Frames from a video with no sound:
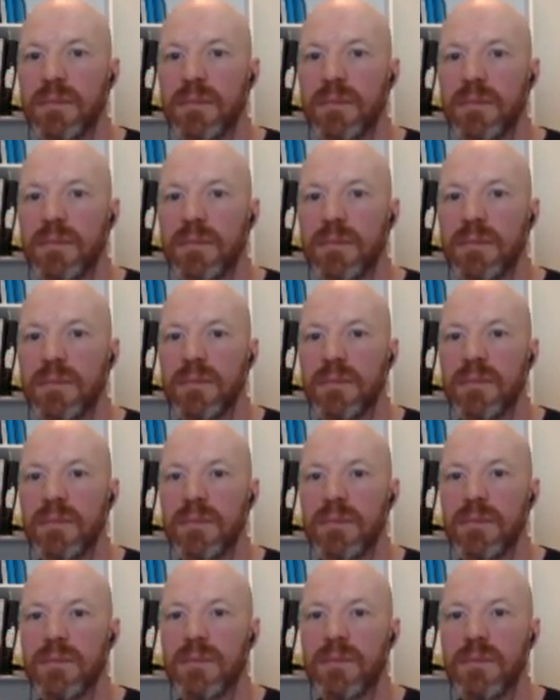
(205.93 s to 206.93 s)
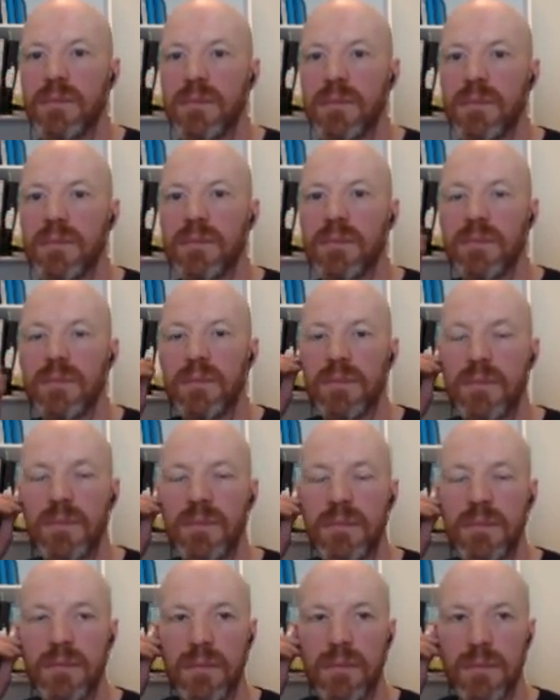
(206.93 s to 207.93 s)

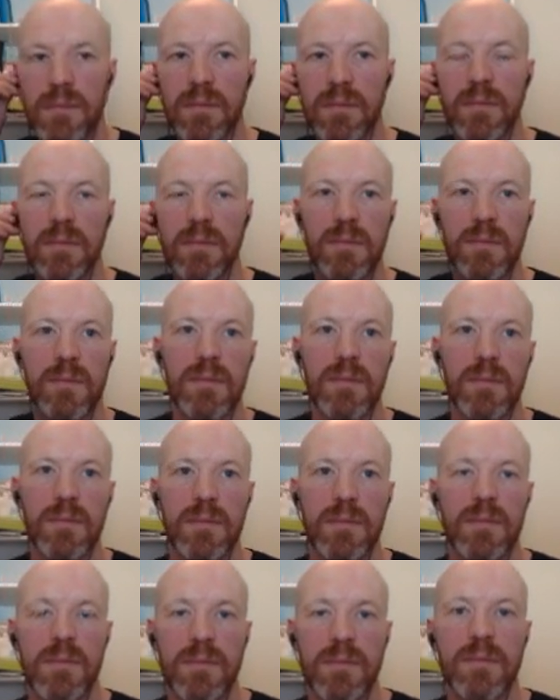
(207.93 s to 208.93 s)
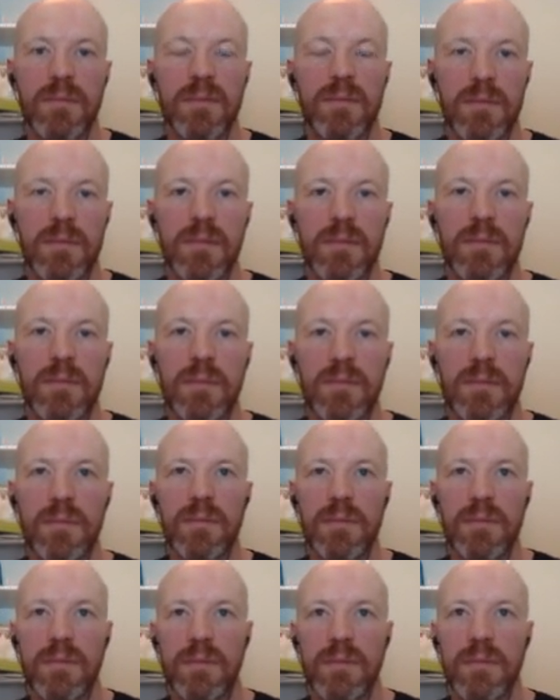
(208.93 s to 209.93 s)

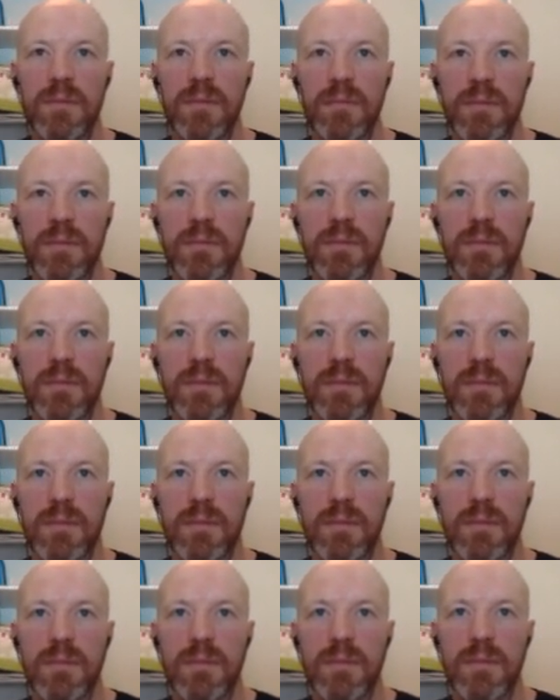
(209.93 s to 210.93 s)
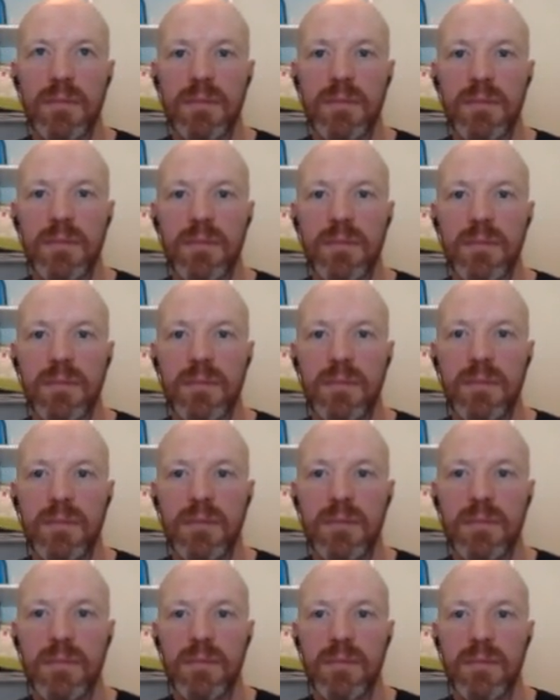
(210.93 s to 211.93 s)
The person shown says nothing.